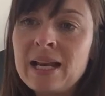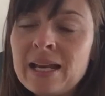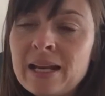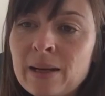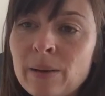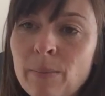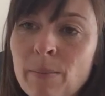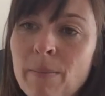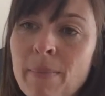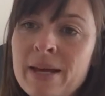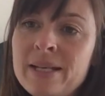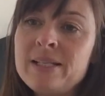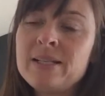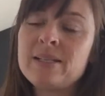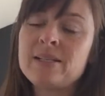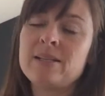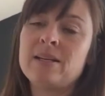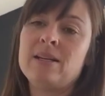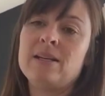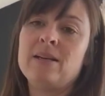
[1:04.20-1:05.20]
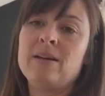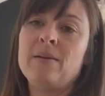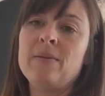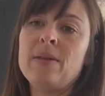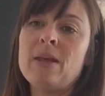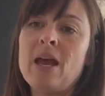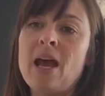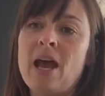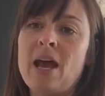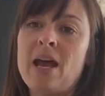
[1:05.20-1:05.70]
a little medicine
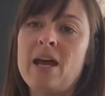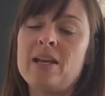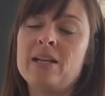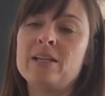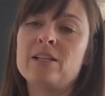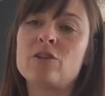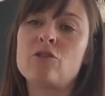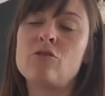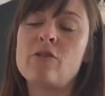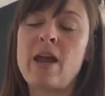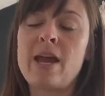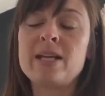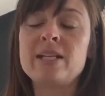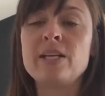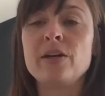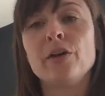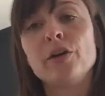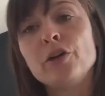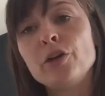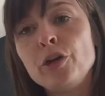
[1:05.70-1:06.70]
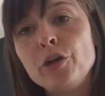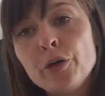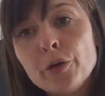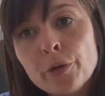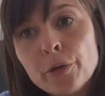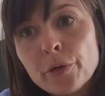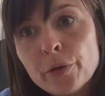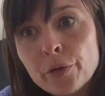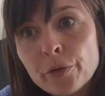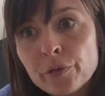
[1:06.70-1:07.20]
and creating a
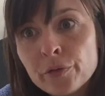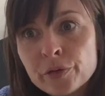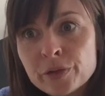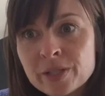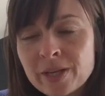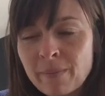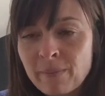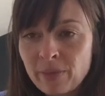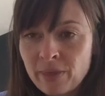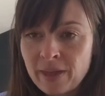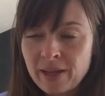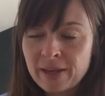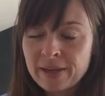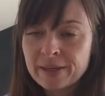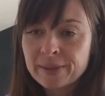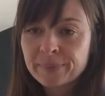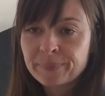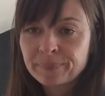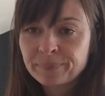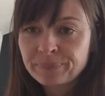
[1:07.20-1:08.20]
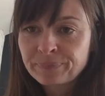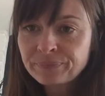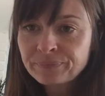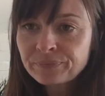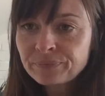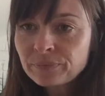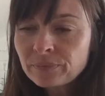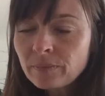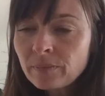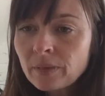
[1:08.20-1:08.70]
cure for something.
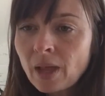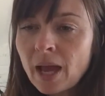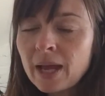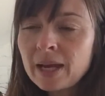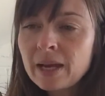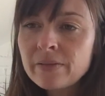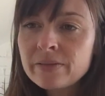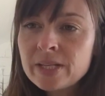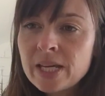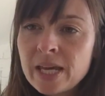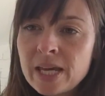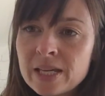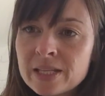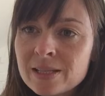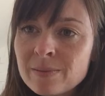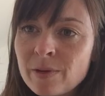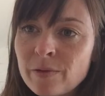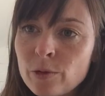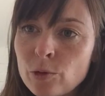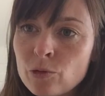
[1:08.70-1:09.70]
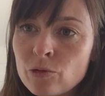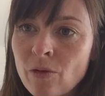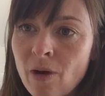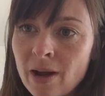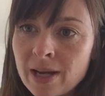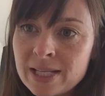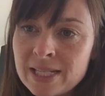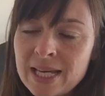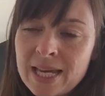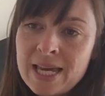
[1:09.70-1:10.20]
I'd love to hear some of your
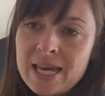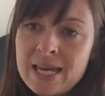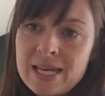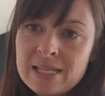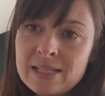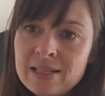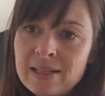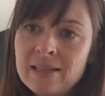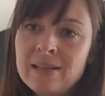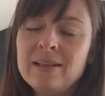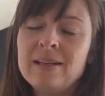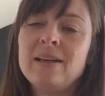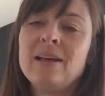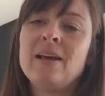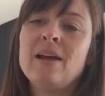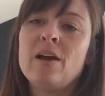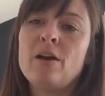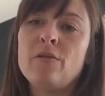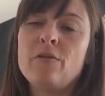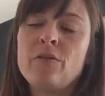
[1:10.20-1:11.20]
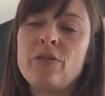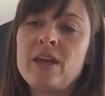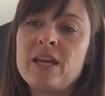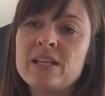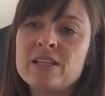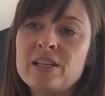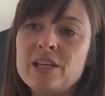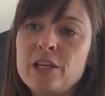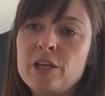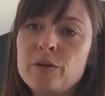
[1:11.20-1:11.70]
ideas of
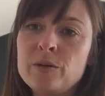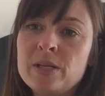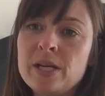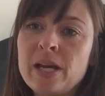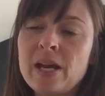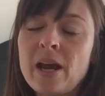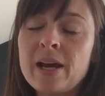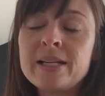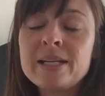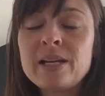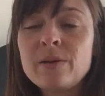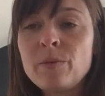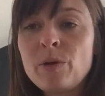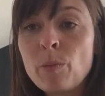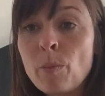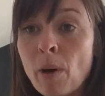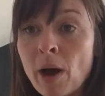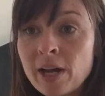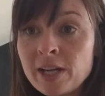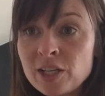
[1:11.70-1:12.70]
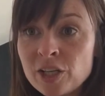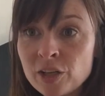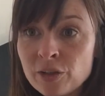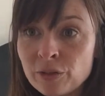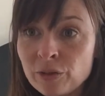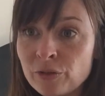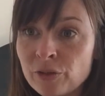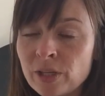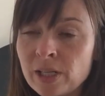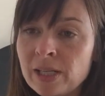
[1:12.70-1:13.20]
things that you did. I did it with my
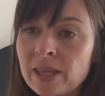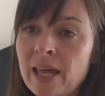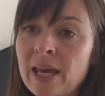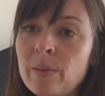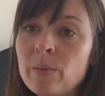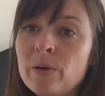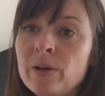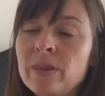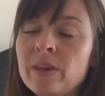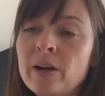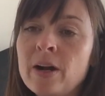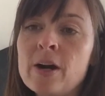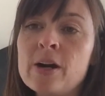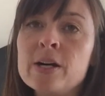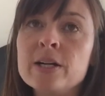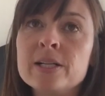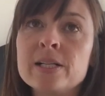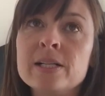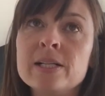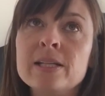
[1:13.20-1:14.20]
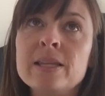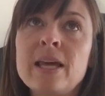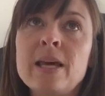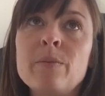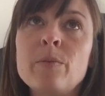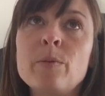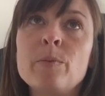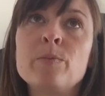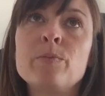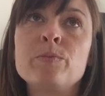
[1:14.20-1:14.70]
children and they were in the garden and they
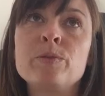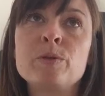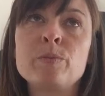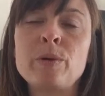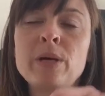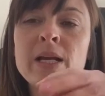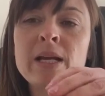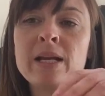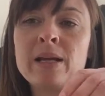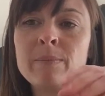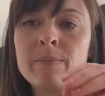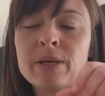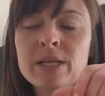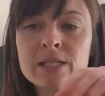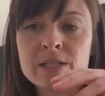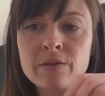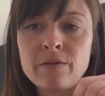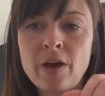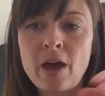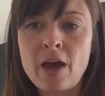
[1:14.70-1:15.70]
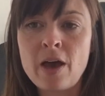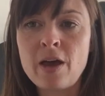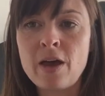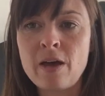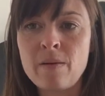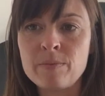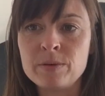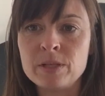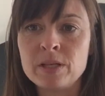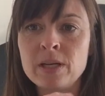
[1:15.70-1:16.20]
were sprinkling bits of
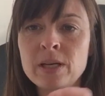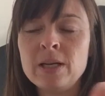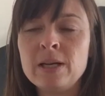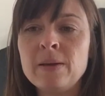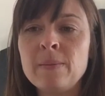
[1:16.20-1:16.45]
herbs